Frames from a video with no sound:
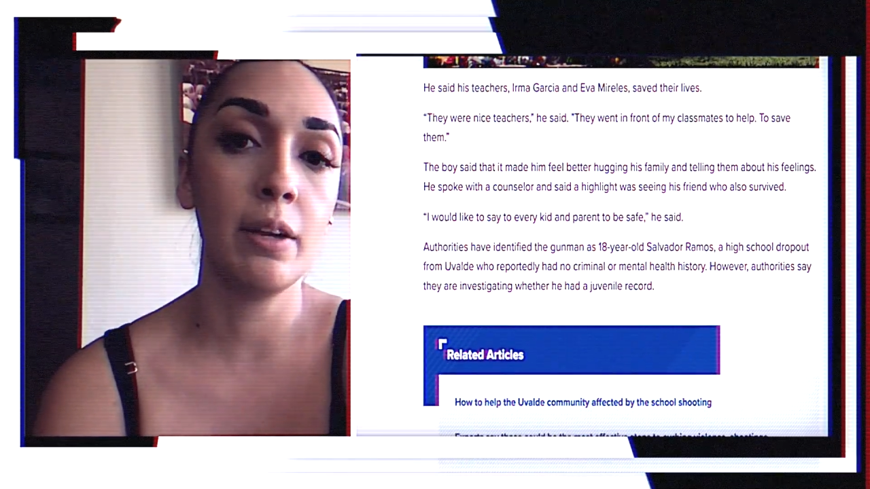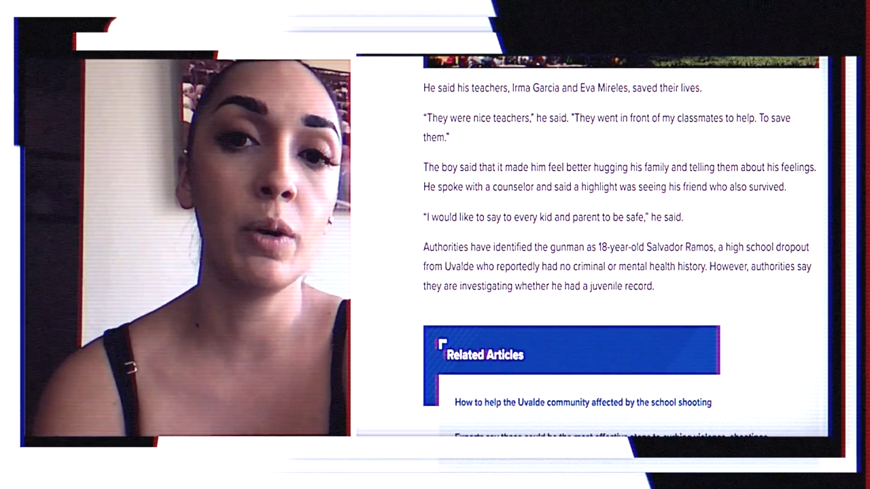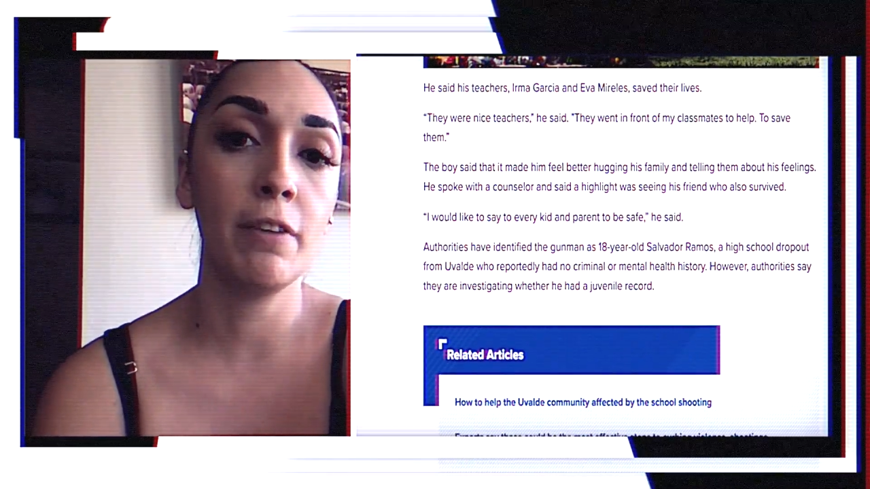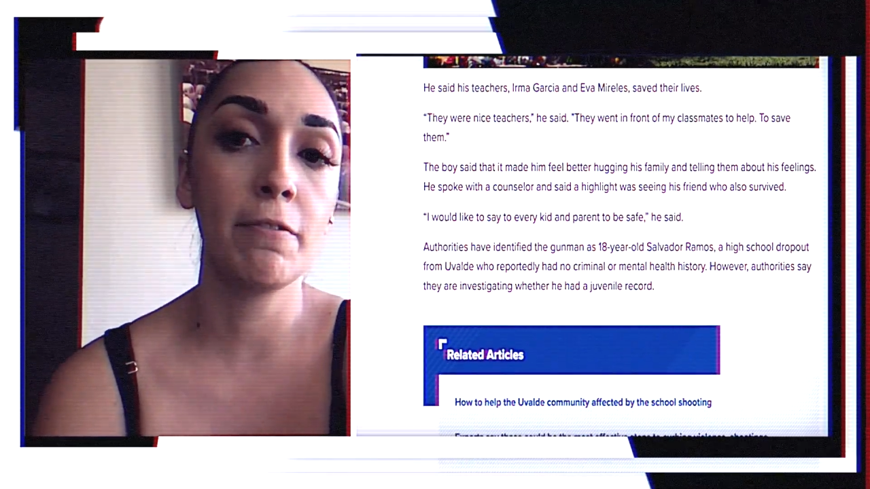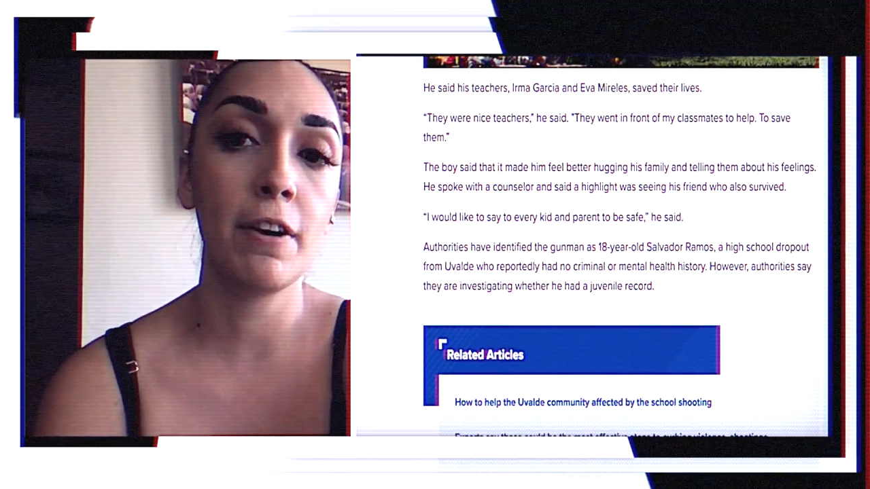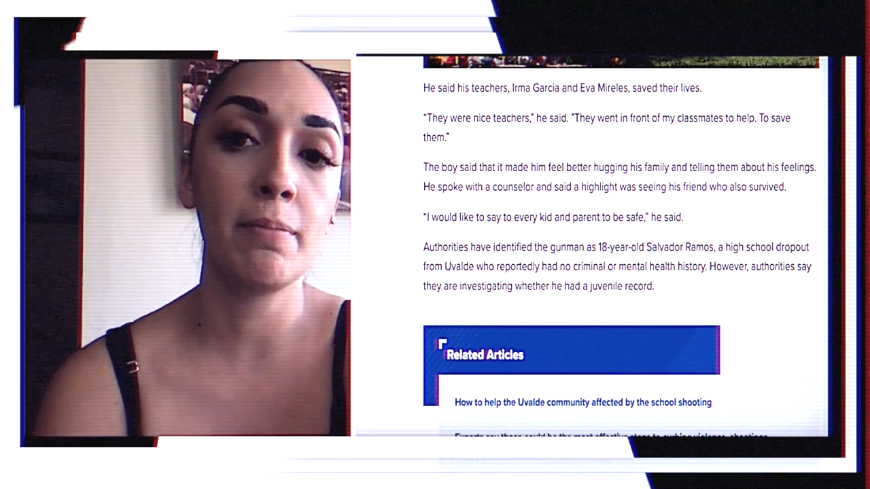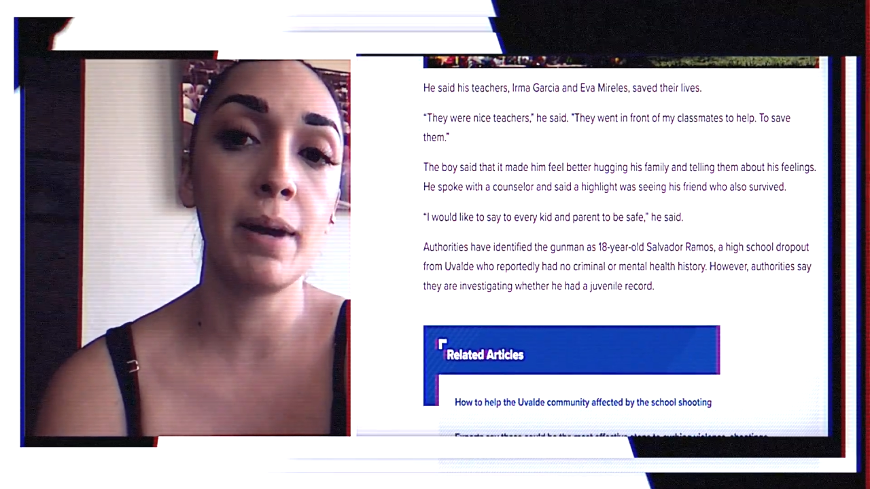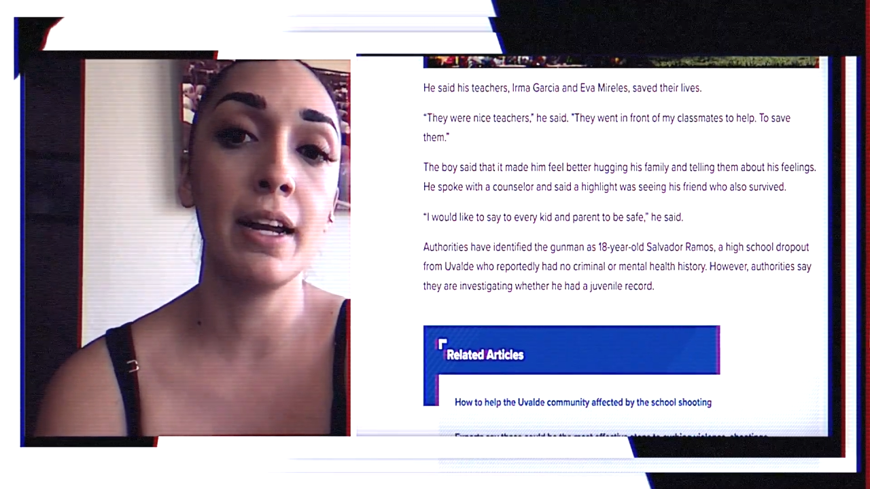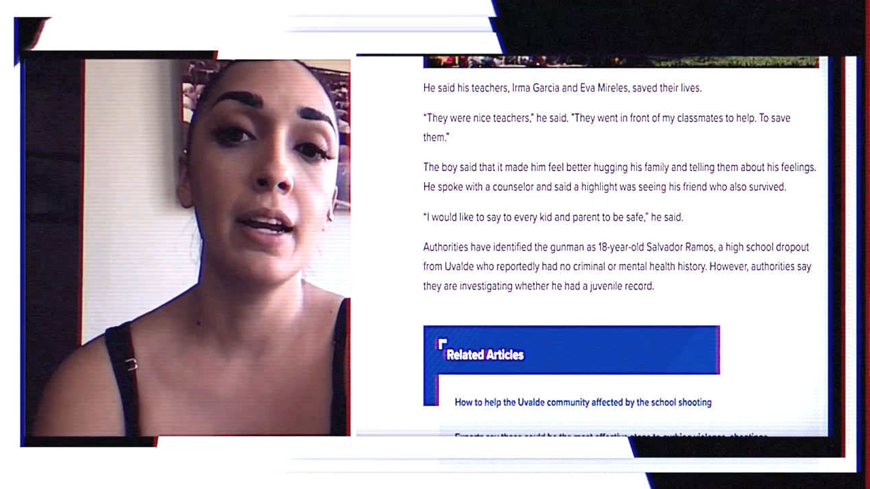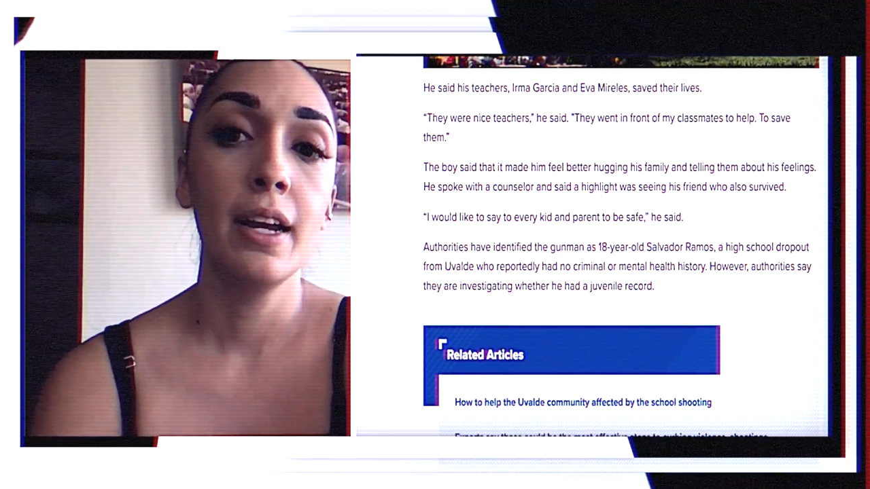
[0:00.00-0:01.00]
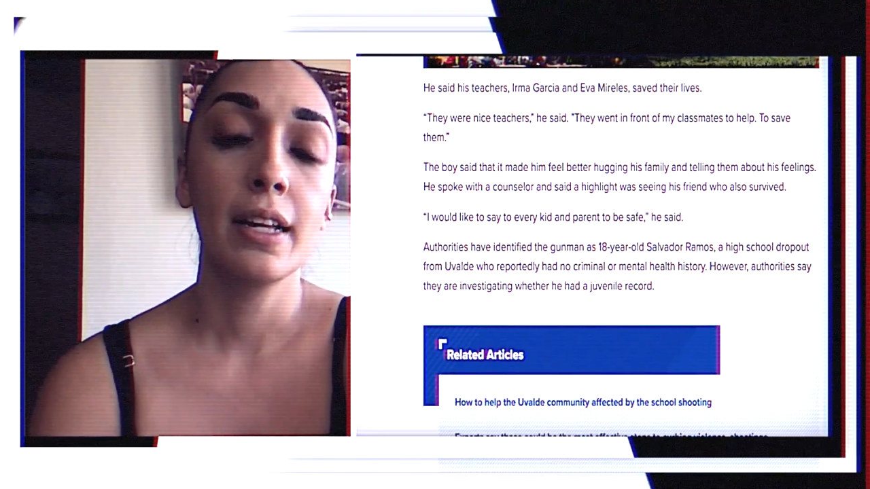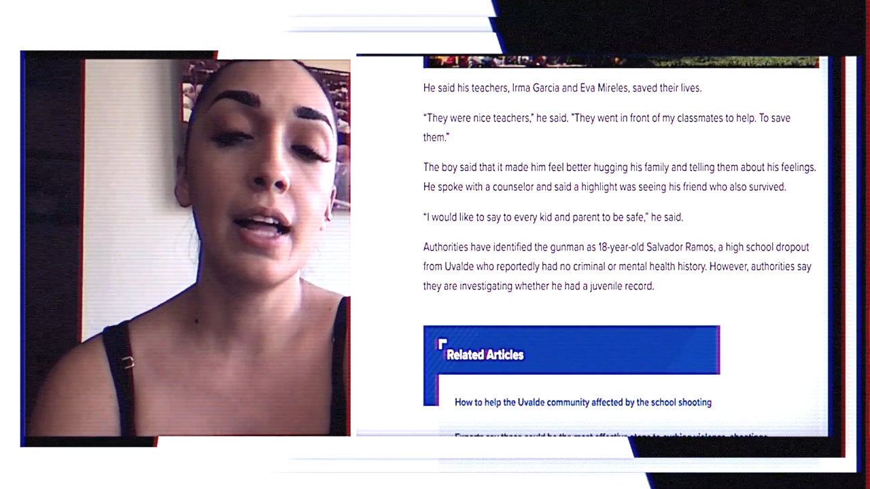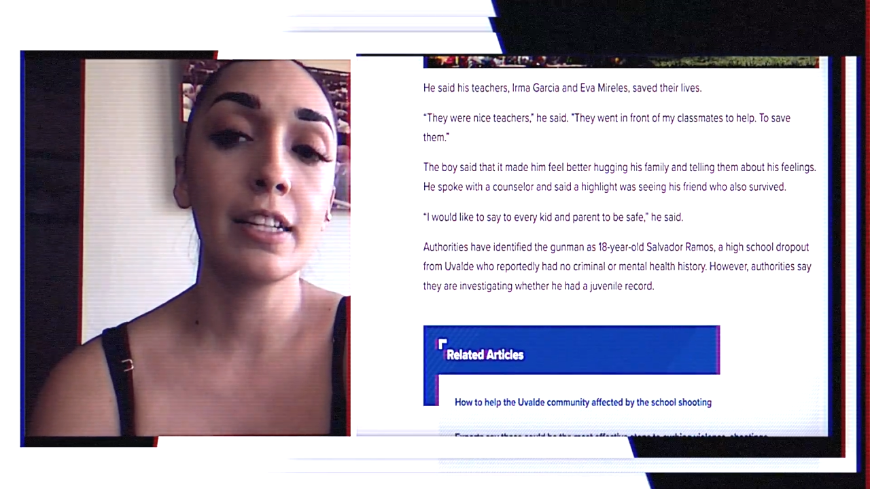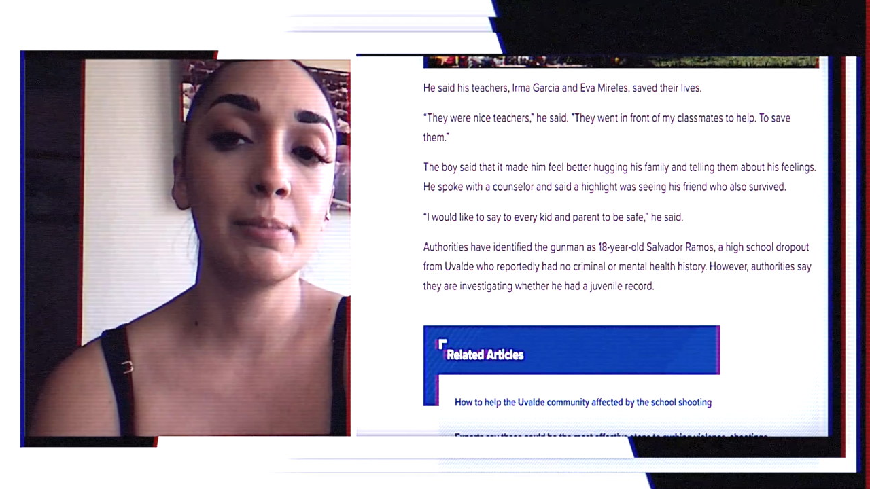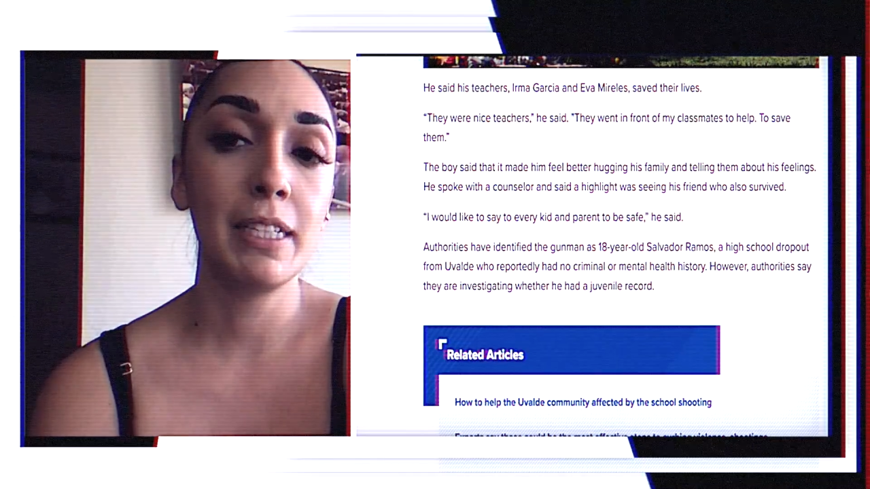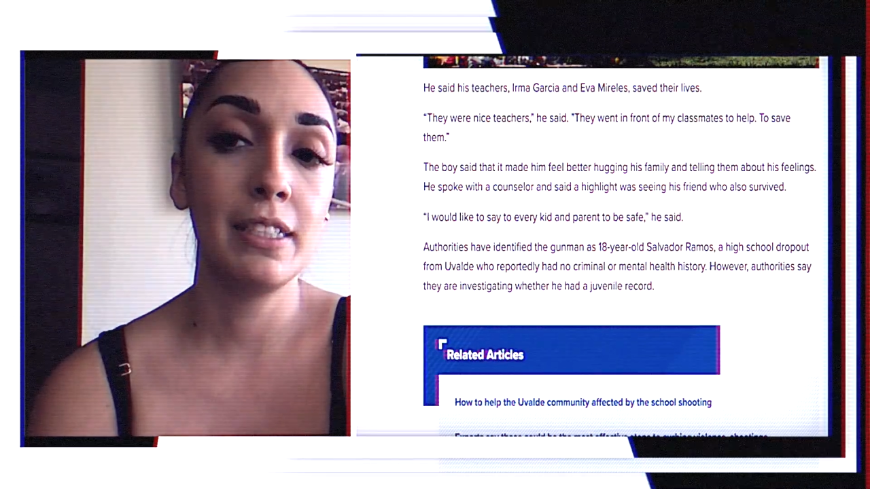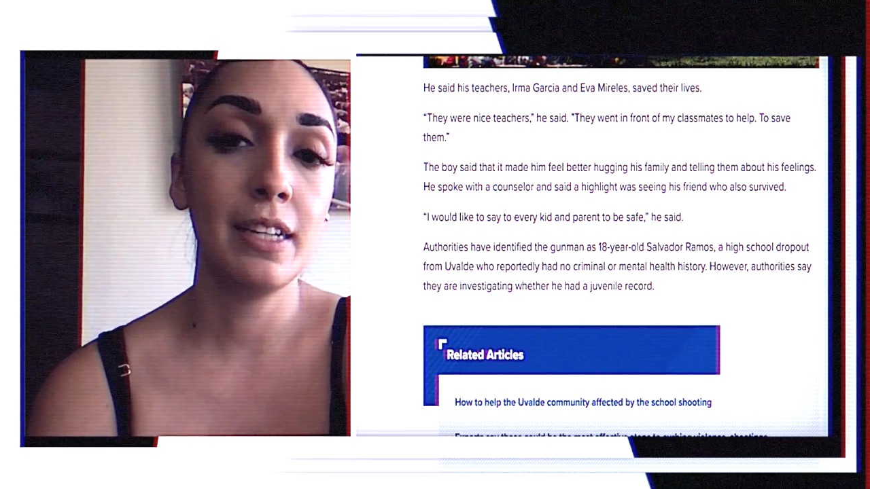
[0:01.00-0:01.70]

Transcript: They went in front of my classmates